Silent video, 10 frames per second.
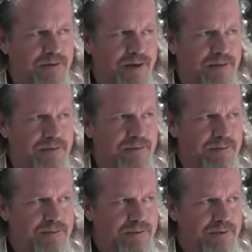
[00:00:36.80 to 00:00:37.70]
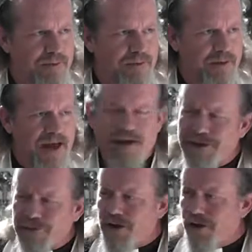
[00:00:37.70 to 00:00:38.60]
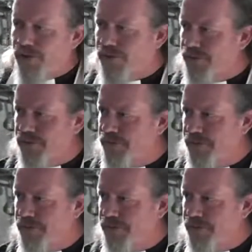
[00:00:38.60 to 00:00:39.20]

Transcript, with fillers: No? How do you know?